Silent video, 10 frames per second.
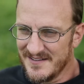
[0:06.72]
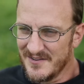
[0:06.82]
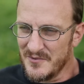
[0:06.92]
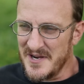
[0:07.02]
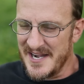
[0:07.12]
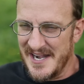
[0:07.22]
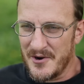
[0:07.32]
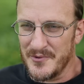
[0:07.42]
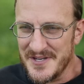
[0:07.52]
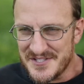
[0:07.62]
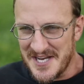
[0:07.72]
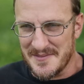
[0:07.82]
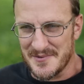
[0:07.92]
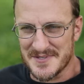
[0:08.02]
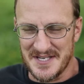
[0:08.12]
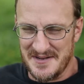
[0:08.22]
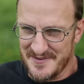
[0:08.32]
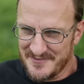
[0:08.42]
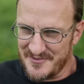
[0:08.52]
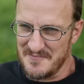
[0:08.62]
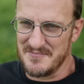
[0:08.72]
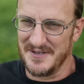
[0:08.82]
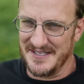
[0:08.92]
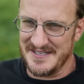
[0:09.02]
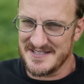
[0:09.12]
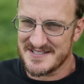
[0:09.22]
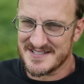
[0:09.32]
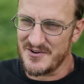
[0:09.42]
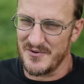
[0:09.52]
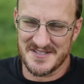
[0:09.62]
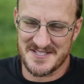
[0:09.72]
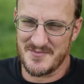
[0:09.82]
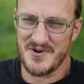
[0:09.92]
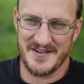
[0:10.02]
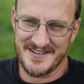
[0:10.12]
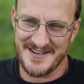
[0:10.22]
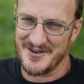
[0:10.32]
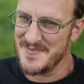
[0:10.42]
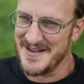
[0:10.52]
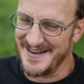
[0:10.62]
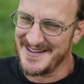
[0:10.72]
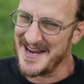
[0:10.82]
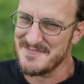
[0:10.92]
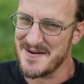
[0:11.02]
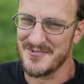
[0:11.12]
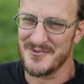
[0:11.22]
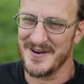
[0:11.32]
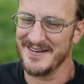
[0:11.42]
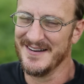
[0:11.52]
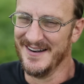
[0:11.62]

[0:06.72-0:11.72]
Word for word: We had an outreach team that was leaving from Belize, going somewhere in the Caribbean, I can't remember where.